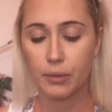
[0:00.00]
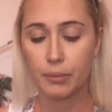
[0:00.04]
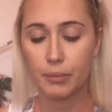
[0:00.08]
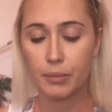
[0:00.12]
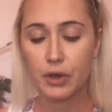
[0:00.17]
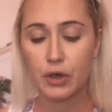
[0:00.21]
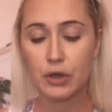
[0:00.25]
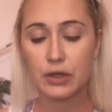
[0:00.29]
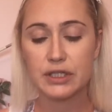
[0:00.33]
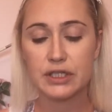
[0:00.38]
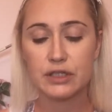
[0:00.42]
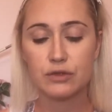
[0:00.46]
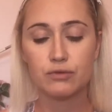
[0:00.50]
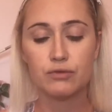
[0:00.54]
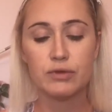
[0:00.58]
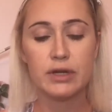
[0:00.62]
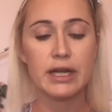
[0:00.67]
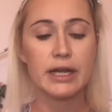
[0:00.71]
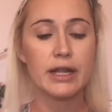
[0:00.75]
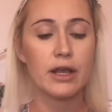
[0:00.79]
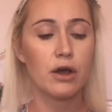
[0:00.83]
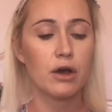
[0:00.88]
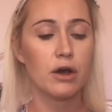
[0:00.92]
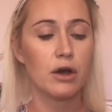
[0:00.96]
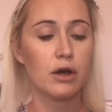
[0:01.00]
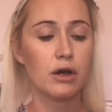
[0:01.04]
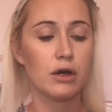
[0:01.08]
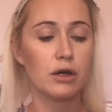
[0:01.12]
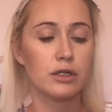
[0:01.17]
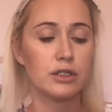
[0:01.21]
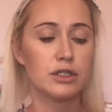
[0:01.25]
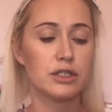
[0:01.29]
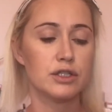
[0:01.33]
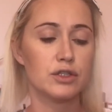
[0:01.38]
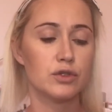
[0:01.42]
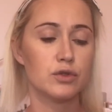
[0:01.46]
because it's really
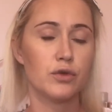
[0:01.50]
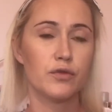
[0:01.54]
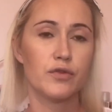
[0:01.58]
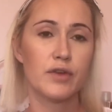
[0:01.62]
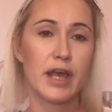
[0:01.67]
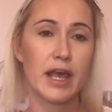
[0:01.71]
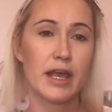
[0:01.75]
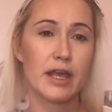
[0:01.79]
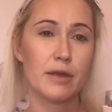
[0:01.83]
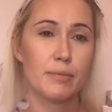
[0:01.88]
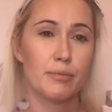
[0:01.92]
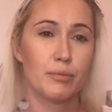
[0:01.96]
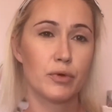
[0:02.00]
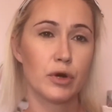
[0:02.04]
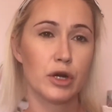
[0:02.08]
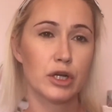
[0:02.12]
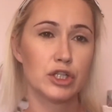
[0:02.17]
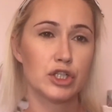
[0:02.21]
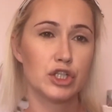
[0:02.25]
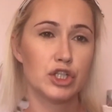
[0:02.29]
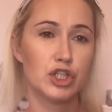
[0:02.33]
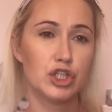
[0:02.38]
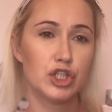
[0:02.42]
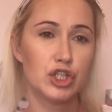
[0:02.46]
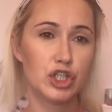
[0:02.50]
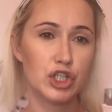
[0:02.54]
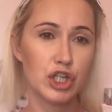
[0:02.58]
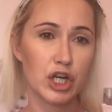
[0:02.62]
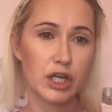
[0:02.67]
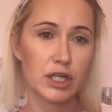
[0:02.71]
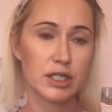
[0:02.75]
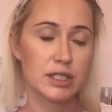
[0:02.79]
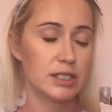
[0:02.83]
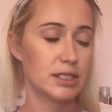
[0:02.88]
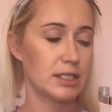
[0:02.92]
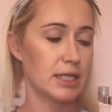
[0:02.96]
hard to sort of get your brush
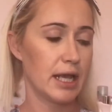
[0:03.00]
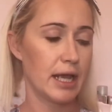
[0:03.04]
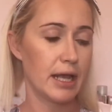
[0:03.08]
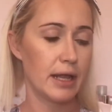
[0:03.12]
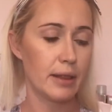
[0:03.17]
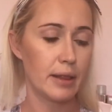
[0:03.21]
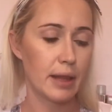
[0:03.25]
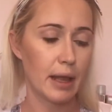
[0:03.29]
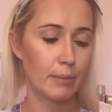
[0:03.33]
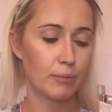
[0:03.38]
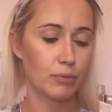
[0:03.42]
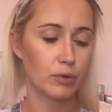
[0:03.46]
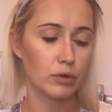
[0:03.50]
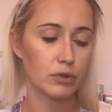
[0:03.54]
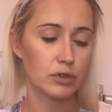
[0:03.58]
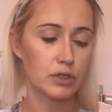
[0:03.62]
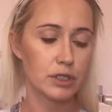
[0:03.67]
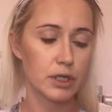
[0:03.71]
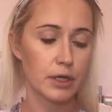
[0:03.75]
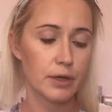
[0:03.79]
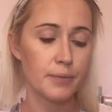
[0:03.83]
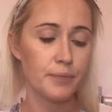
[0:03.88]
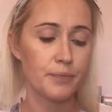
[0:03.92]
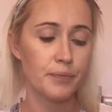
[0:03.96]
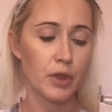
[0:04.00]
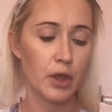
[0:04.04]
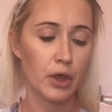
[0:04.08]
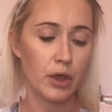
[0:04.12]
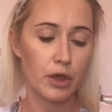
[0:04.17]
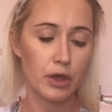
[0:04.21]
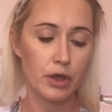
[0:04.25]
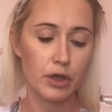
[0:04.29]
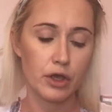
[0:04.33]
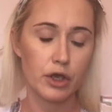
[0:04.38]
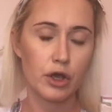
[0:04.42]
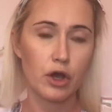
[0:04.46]
just in that bronzer.
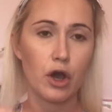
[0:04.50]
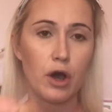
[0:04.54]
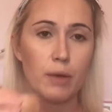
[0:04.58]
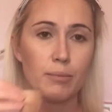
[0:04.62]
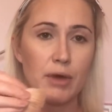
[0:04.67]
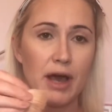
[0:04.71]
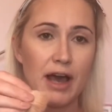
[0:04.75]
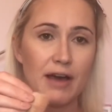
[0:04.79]
I'm